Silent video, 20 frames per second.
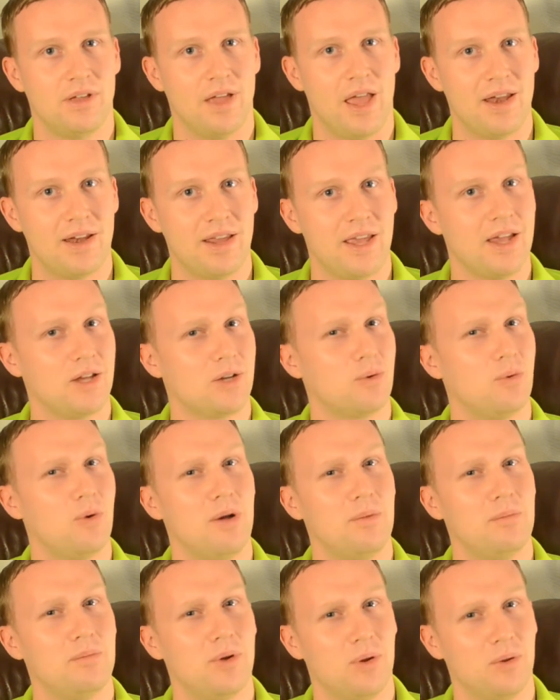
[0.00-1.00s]
and
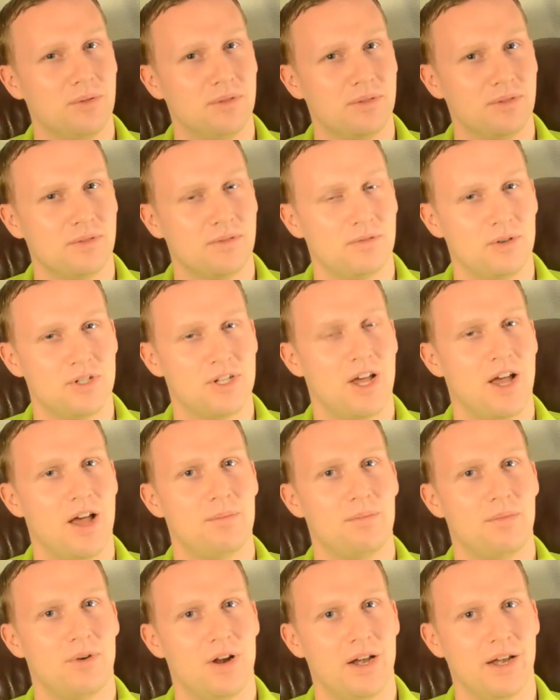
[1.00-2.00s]
Anquan Bolden for
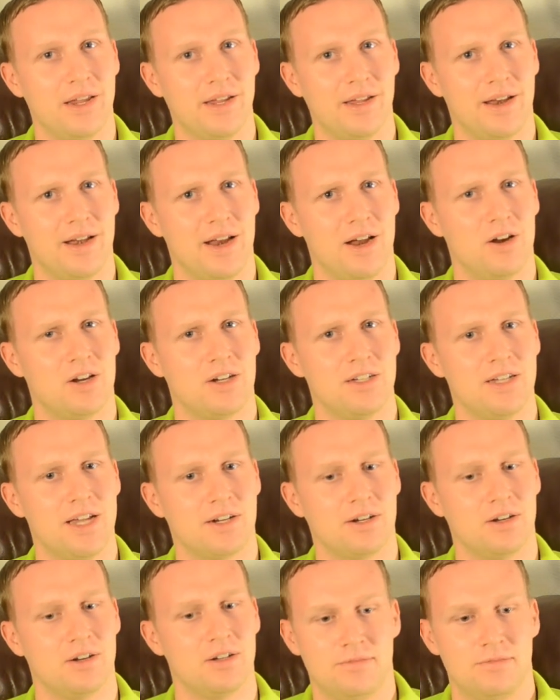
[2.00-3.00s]
Tom Brady and Eric
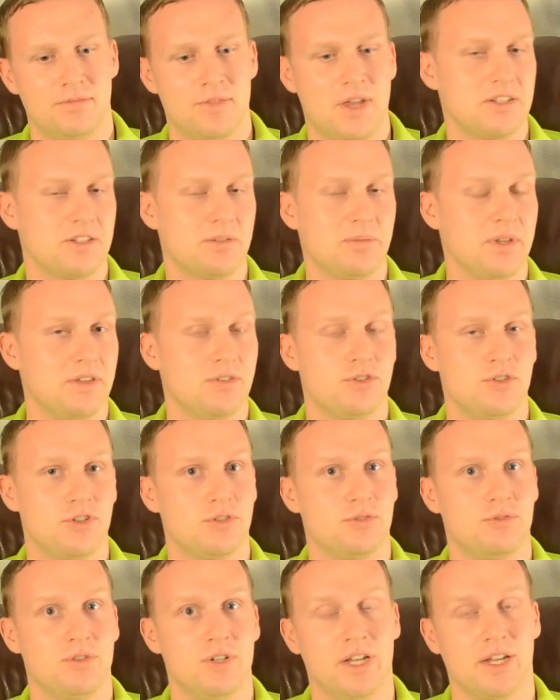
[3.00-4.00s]
Decker. Yes, me, it's
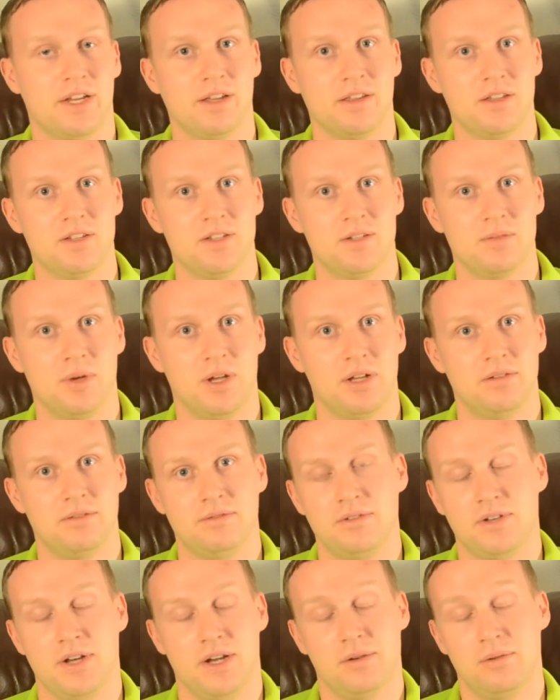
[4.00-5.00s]
just ridiculous, but
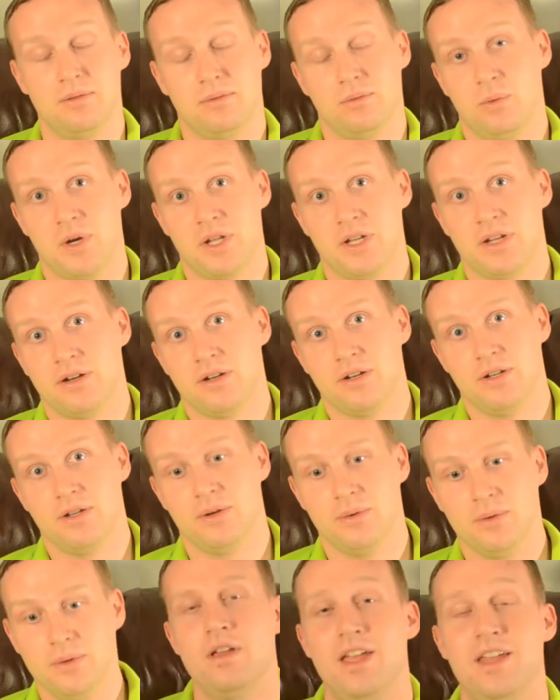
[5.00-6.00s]
what are you gonna
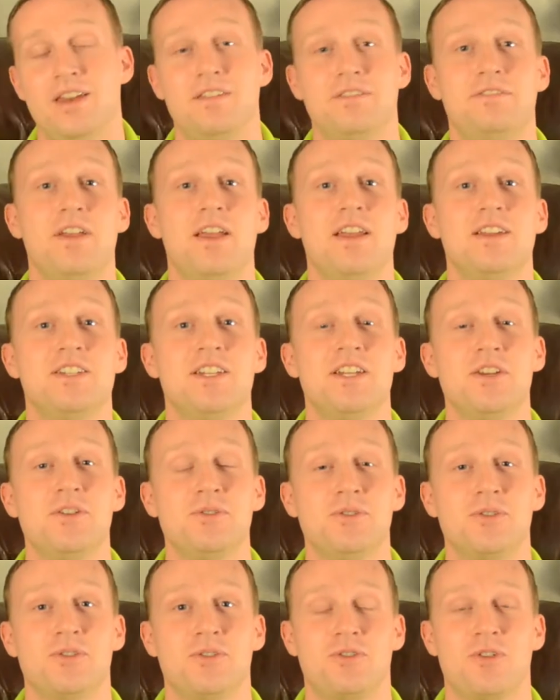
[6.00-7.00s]
do? And in fantasy
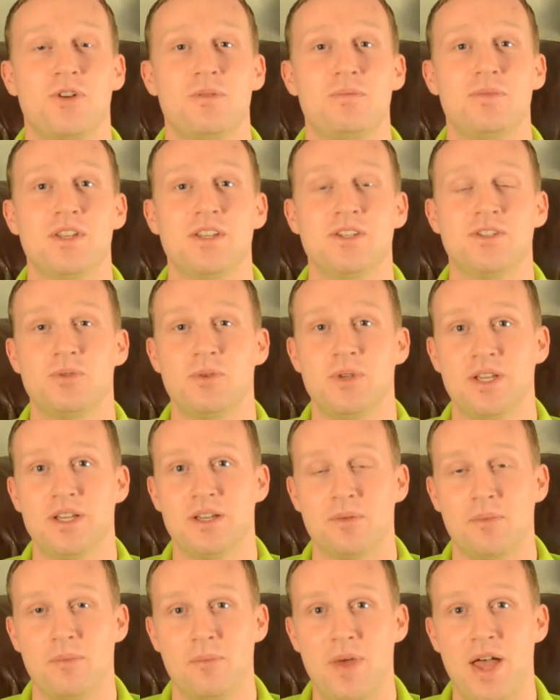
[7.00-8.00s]
news from this week,
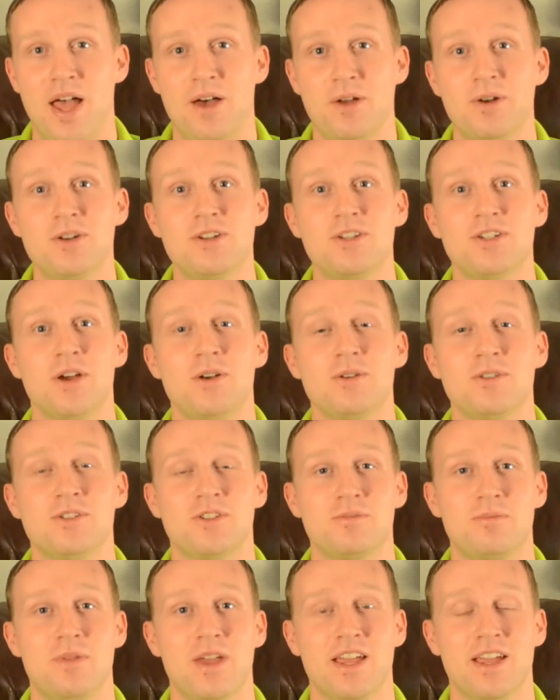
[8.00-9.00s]
Powdered
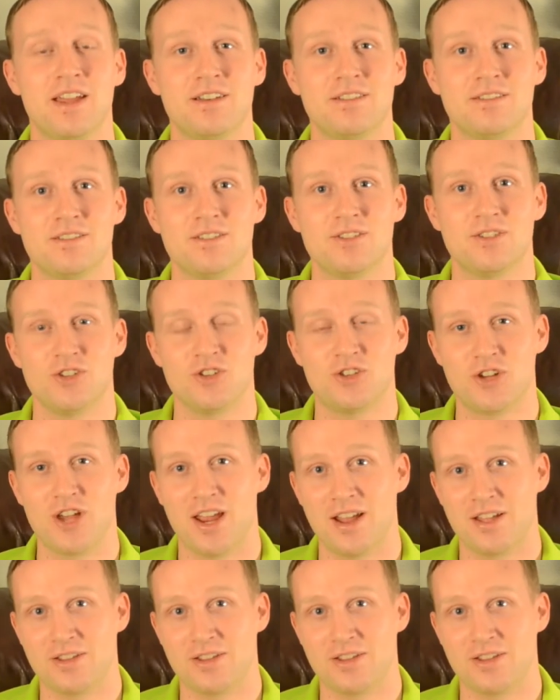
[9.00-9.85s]
Toast Man. This is a shout